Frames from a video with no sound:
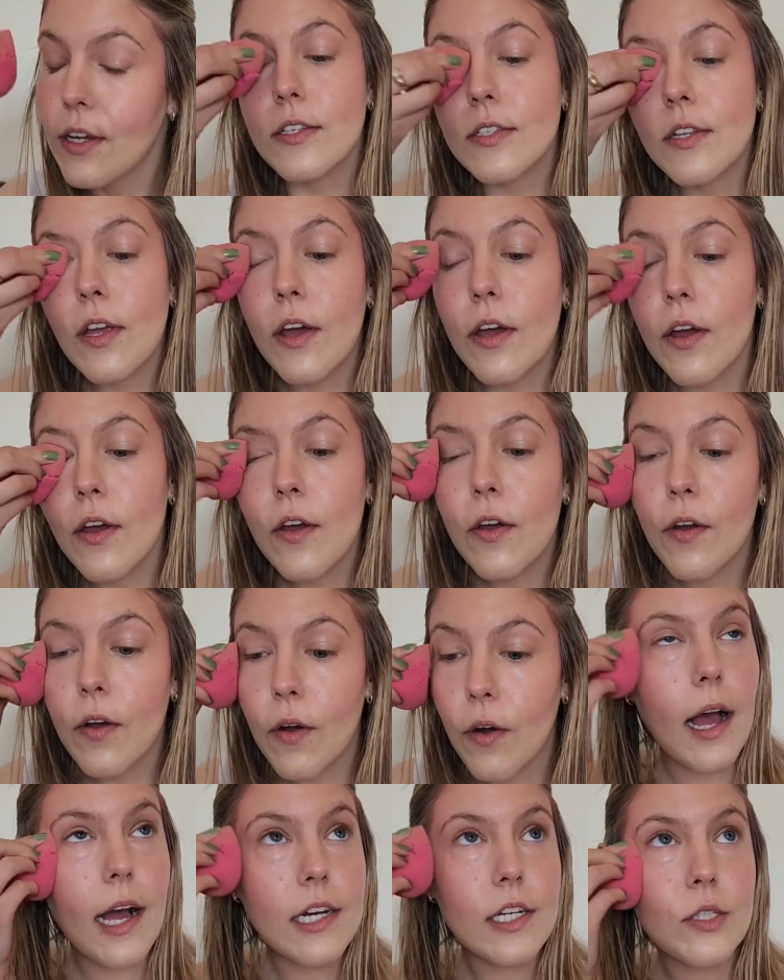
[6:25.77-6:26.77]
So,
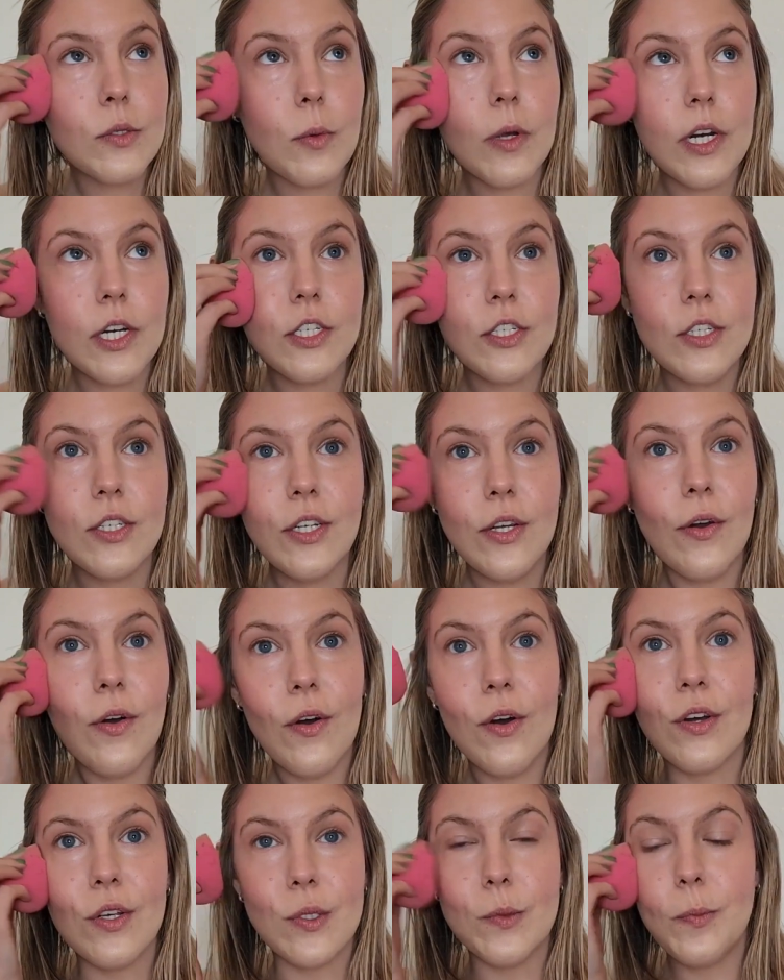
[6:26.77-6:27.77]
I just wanted to
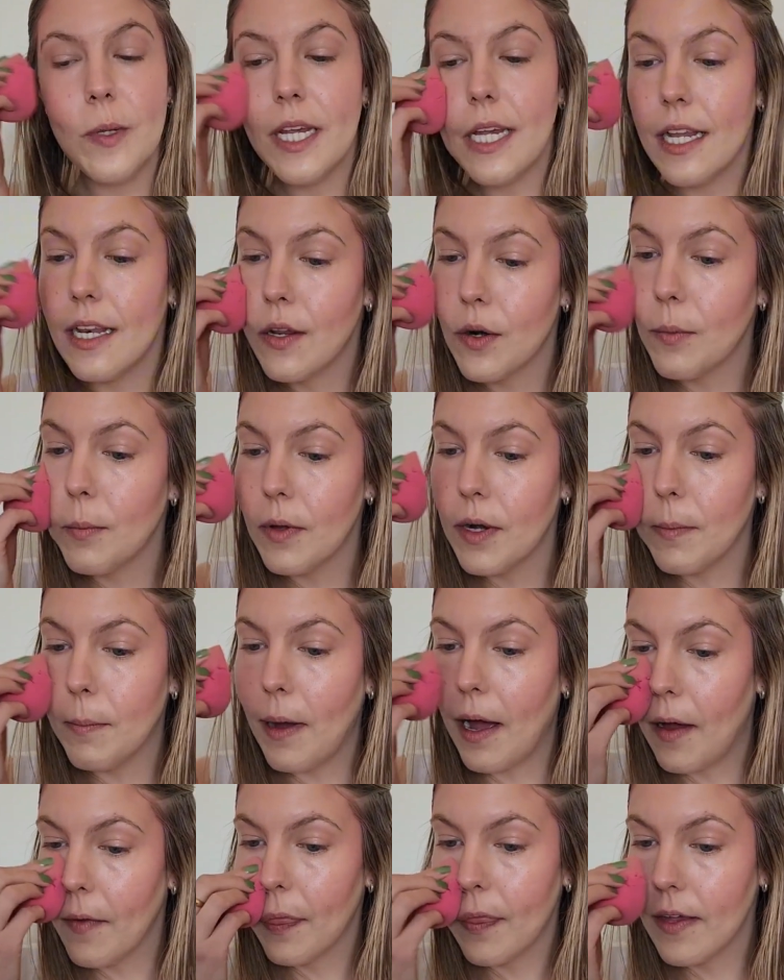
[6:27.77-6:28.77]
yeah, speak a little bit
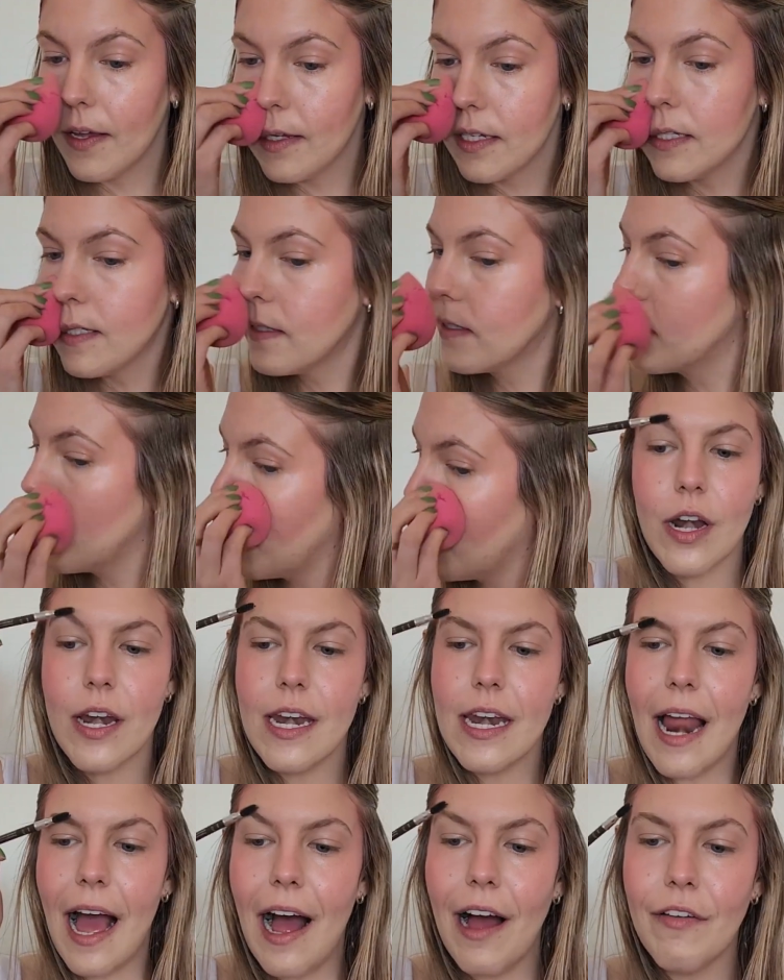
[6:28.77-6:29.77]
about this.
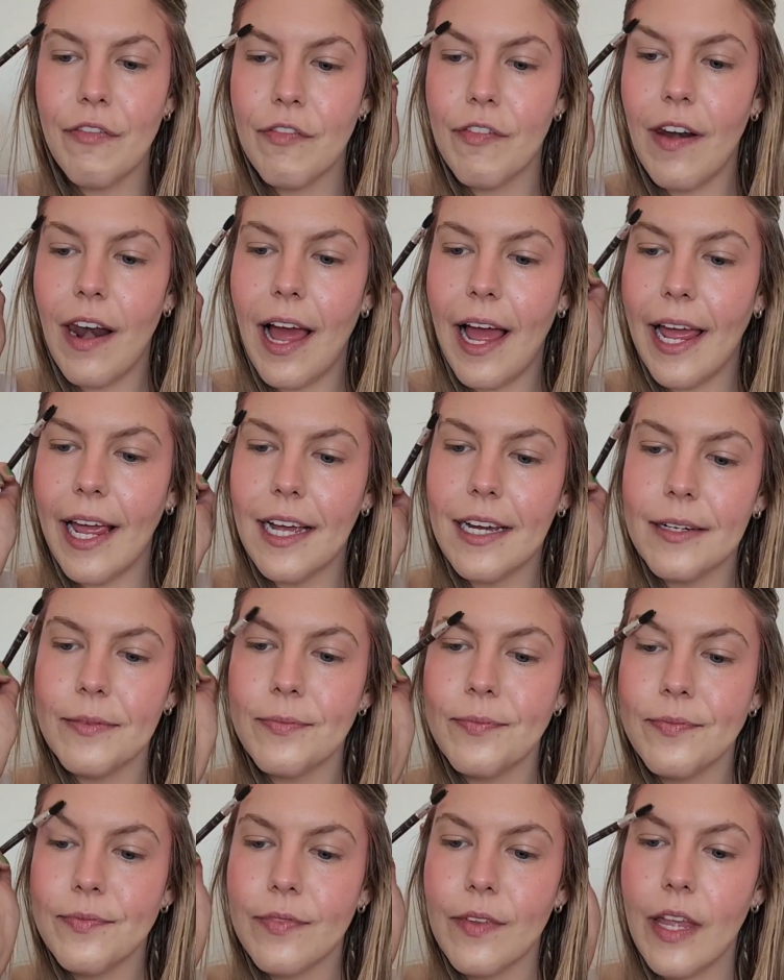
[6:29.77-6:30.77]
Enough like
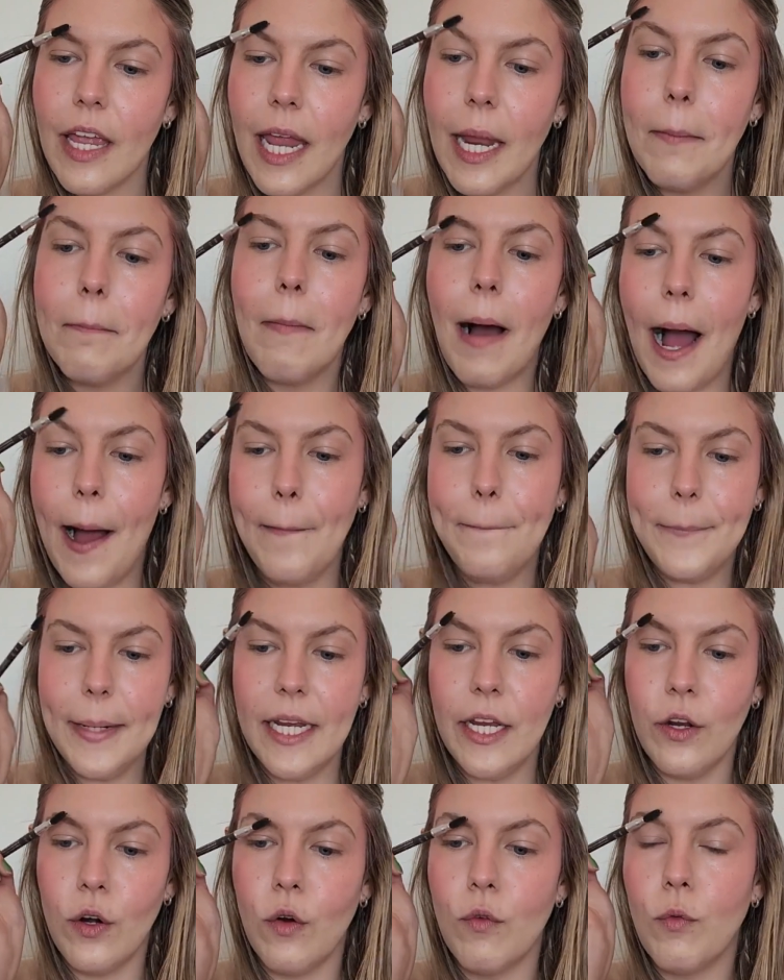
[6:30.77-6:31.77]
in my
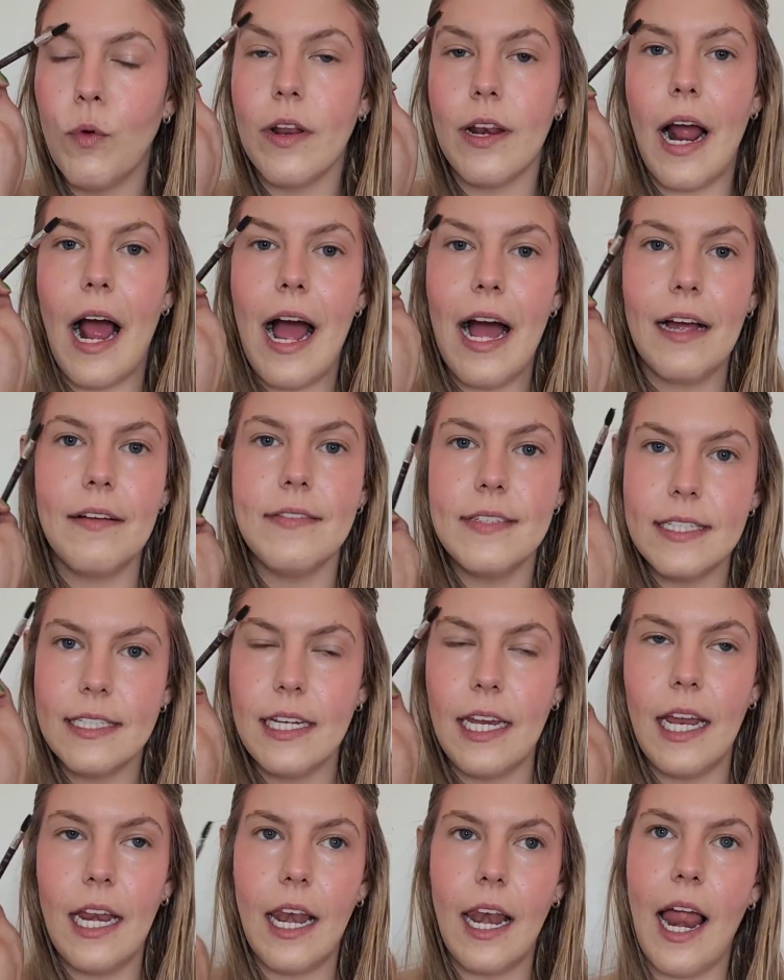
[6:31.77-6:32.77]
opinion of what I've
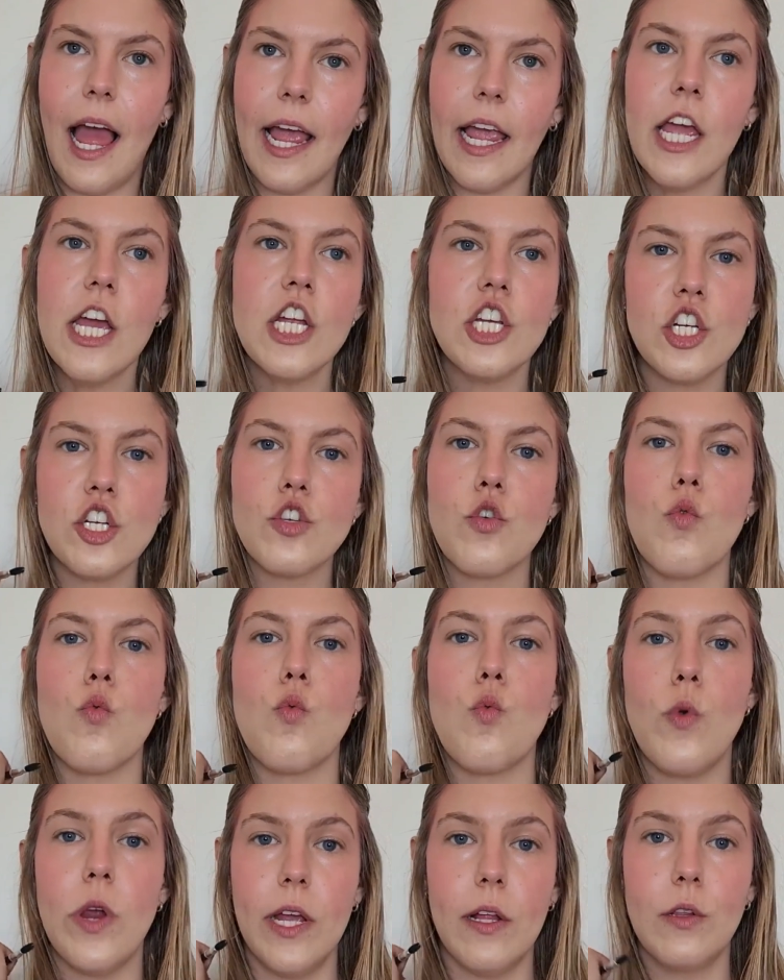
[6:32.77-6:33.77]
seen like just
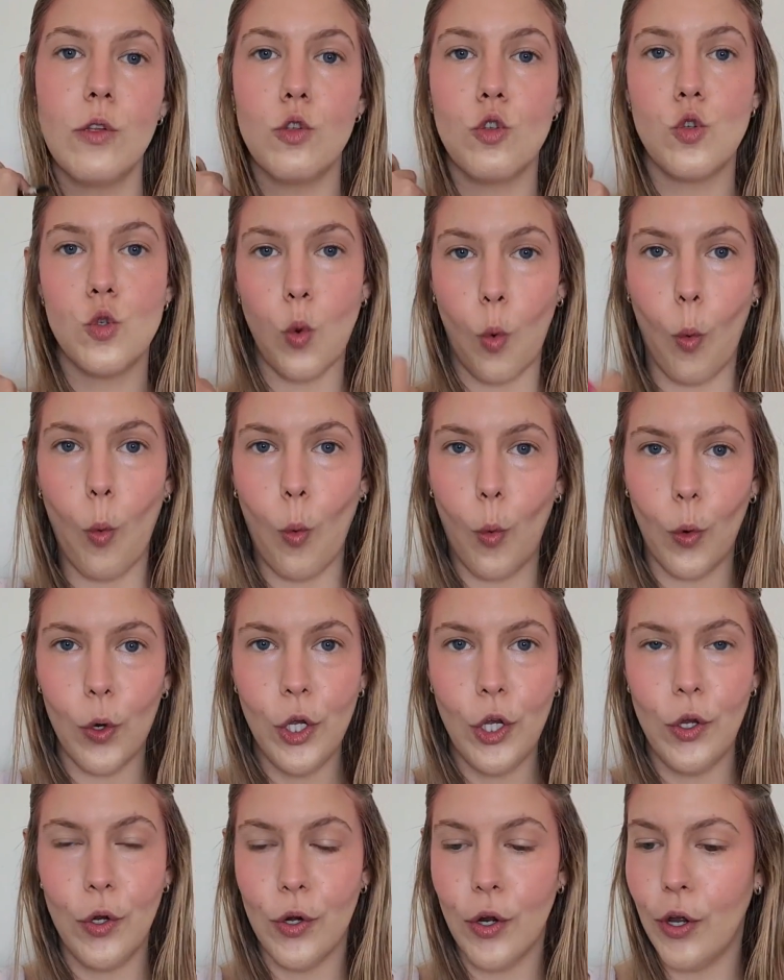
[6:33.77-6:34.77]
real talk
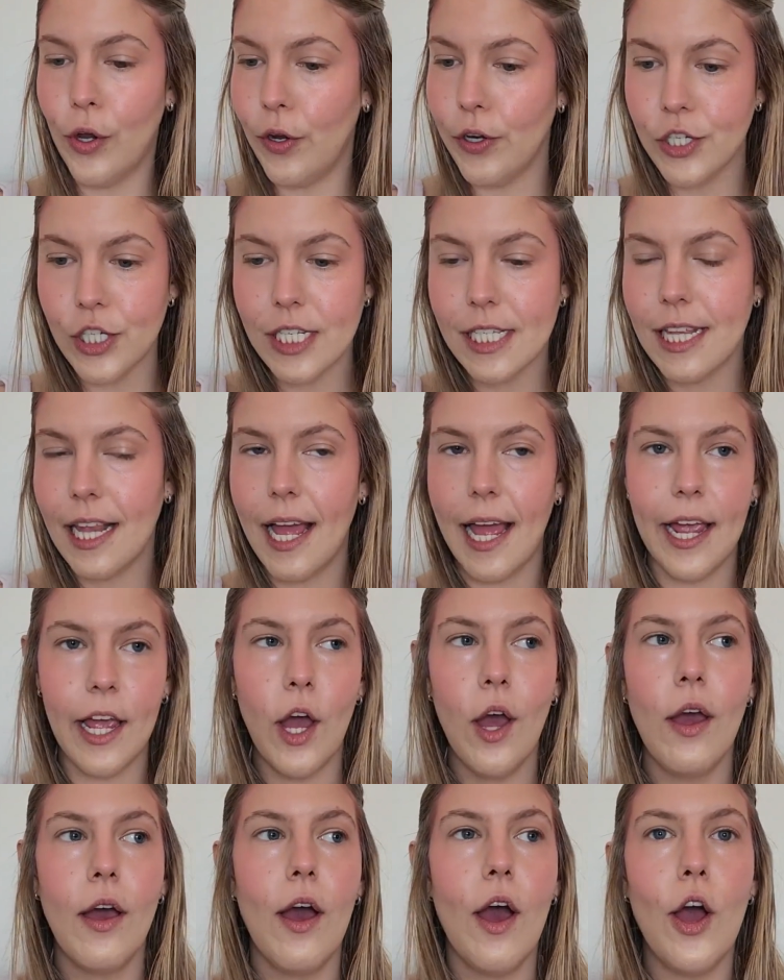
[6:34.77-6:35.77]
you know just like
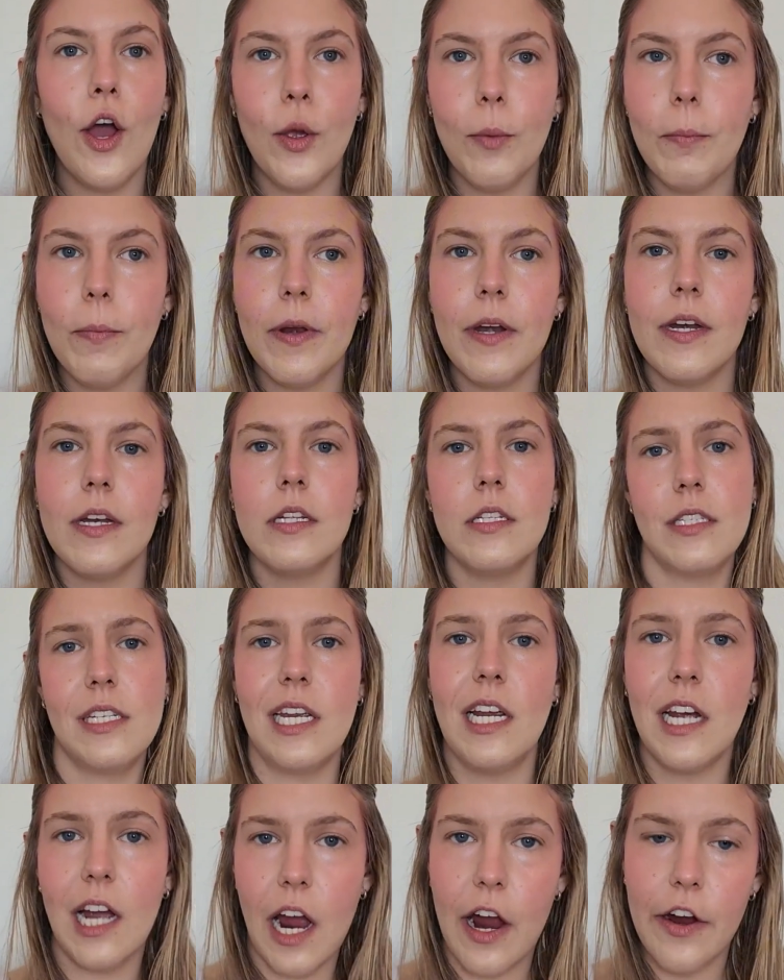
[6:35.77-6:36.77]
openness
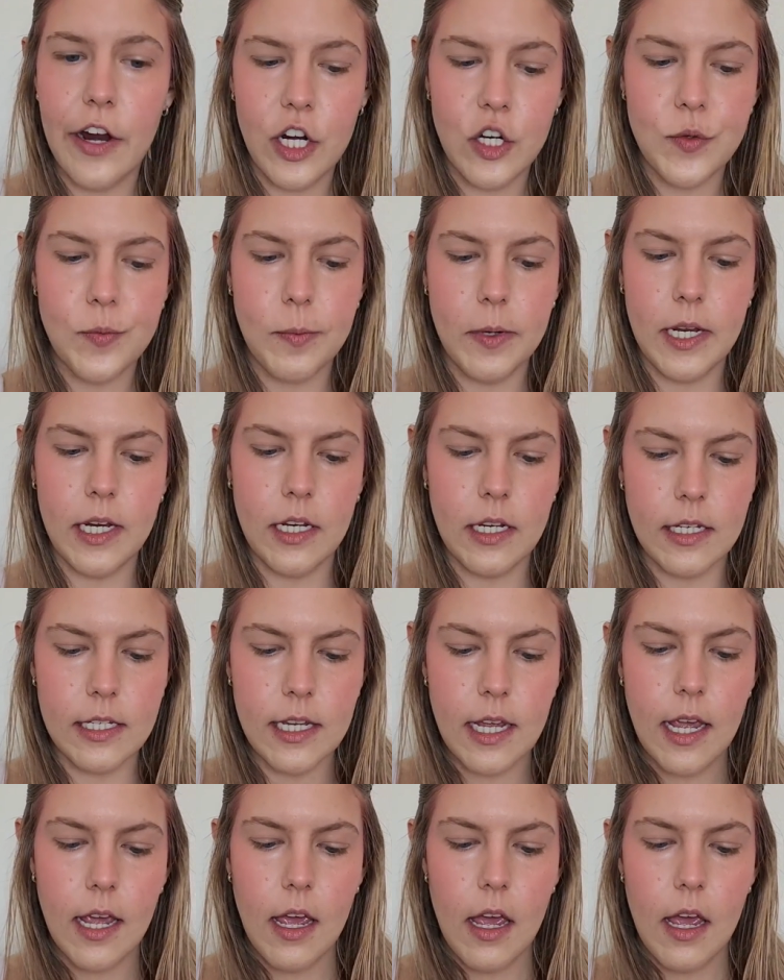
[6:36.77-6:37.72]
encouragement